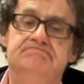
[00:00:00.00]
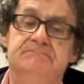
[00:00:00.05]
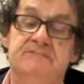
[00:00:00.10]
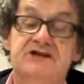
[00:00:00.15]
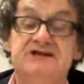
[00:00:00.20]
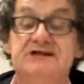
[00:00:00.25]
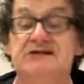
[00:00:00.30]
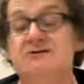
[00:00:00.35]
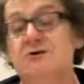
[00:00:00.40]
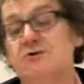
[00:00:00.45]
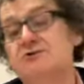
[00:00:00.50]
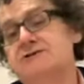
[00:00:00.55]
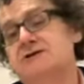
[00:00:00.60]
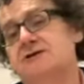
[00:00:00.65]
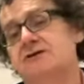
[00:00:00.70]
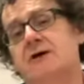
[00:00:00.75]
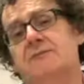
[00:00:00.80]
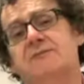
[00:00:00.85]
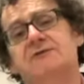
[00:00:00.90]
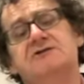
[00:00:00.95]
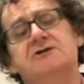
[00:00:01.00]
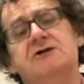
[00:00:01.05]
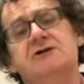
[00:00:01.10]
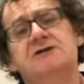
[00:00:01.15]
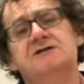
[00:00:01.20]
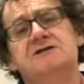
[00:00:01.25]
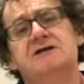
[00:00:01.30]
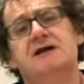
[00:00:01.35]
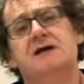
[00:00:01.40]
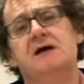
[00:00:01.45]
This is also an
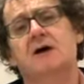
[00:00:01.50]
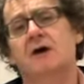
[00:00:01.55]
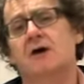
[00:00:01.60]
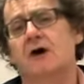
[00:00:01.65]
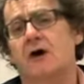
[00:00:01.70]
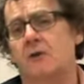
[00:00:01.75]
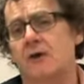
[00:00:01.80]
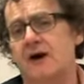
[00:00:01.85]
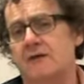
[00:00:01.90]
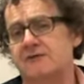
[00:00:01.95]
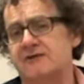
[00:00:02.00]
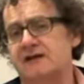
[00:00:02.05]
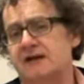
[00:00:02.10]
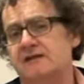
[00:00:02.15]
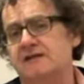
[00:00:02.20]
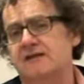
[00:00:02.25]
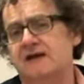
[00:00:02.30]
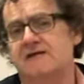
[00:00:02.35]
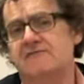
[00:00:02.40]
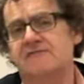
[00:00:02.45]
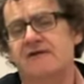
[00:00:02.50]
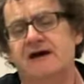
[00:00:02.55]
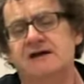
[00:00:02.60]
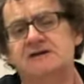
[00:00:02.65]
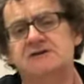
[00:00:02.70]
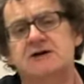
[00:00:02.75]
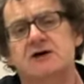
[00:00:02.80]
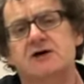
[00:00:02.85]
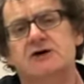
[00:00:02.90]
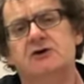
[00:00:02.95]
opportunity where within the
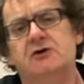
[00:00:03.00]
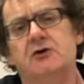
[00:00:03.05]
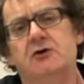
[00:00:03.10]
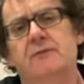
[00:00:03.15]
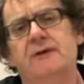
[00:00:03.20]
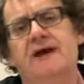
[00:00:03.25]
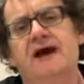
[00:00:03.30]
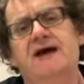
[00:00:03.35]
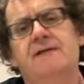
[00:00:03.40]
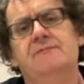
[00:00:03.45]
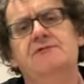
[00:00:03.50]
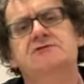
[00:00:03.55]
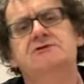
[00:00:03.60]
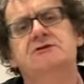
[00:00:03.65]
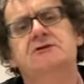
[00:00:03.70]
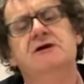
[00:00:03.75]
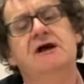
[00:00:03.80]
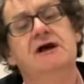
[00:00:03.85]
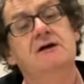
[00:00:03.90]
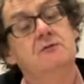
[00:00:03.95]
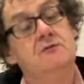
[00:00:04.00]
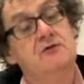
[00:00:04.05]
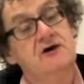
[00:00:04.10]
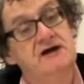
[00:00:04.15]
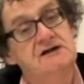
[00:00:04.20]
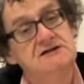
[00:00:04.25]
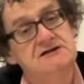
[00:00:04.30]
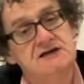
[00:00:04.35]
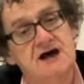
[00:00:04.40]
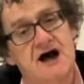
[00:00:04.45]
event you will be able to, in
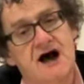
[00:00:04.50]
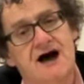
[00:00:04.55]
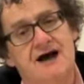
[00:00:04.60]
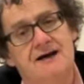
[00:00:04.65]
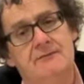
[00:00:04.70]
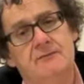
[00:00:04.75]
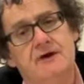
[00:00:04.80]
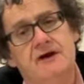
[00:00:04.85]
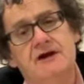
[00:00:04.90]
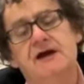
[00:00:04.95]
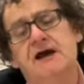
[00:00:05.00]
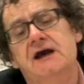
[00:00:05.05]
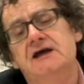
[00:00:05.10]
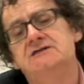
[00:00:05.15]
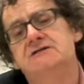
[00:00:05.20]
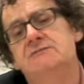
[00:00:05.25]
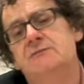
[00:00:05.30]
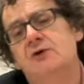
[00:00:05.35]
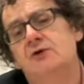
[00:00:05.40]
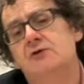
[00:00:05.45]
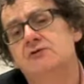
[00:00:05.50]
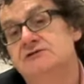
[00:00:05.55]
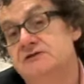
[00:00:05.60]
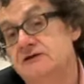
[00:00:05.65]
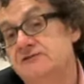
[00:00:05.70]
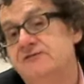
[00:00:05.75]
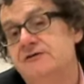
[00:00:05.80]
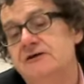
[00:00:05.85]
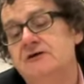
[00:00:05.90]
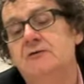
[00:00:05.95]
real time, explore
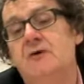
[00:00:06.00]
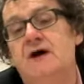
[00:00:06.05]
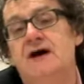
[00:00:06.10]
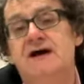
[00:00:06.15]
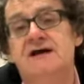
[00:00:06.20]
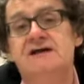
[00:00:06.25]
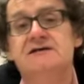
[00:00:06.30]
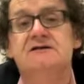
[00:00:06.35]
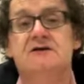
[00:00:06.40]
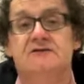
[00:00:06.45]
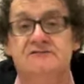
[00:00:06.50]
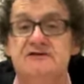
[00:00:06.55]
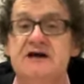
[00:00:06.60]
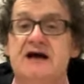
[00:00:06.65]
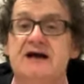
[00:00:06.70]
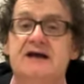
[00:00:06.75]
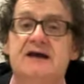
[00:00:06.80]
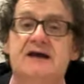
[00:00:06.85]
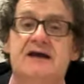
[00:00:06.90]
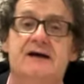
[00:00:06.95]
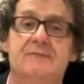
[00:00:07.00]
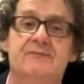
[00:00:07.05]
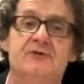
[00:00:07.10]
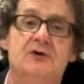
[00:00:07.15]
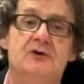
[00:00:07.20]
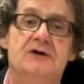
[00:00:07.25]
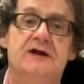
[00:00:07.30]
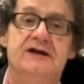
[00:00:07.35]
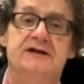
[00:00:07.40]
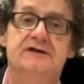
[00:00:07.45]
different ways of taking up
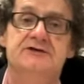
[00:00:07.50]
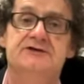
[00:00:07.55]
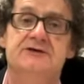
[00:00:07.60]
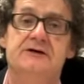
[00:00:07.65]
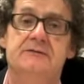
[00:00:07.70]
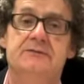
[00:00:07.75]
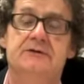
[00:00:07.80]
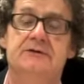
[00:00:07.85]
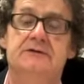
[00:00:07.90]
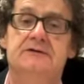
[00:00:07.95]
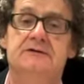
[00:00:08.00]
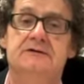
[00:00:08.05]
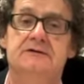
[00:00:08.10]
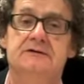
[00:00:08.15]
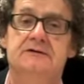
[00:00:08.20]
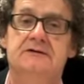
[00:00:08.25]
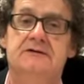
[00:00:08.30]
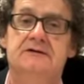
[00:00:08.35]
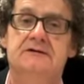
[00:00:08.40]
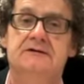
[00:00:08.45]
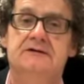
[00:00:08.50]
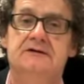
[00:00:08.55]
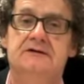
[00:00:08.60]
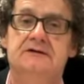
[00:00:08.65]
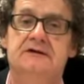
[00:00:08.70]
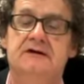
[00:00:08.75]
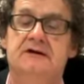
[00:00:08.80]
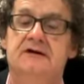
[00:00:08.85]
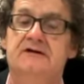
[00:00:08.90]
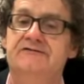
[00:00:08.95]
your leadership.
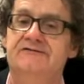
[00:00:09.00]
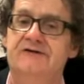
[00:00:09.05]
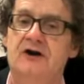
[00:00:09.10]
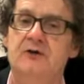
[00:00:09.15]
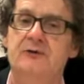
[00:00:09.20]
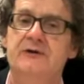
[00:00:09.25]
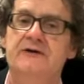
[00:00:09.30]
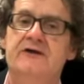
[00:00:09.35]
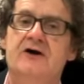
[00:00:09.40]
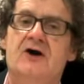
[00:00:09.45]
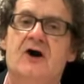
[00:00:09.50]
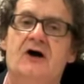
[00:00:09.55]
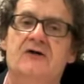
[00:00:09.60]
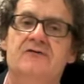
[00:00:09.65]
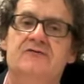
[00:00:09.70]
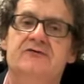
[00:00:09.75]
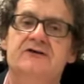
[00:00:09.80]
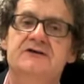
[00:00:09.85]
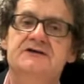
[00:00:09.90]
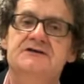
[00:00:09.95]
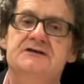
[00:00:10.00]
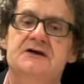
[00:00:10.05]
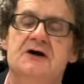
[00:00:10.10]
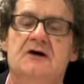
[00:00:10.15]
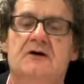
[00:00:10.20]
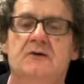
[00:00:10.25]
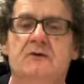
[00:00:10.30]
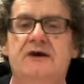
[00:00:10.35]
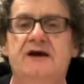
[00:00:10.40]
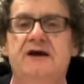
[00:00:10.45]
Following the conference,
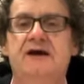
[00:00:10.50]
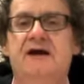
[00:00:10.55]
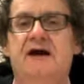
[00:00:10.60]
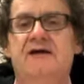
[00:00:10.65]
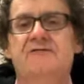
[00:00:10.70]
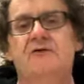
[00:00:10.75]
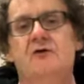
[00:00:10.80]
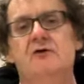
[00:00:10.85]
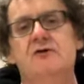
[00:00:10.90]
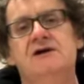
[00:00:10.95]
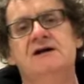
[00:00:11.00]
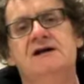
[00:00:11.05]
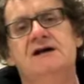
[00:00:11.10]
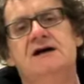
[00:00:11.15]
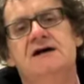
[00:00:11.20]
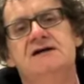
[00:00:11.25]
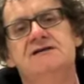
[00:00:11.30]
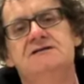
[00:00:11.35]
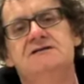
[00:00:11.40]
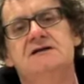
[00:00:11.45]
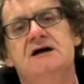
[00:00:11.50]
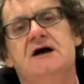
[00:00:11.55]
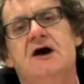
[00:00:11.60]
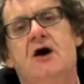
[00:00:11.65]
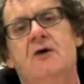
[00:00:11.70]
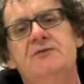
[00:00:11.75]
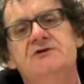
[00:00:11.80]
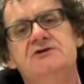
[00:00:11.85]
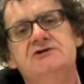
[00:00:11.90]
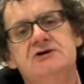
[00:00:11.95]
we have organized
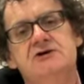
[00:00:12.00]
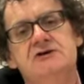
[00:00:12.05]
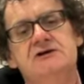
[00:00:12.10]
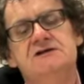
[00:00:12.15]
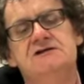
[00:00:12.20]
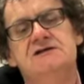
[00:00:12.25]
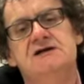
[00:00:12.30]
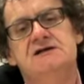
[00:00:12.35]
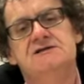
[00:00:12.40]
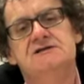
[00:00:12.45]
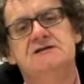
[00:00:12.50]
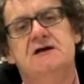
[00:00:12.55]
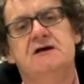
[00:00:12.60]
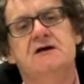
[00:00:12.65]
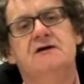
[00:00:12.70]
opportunities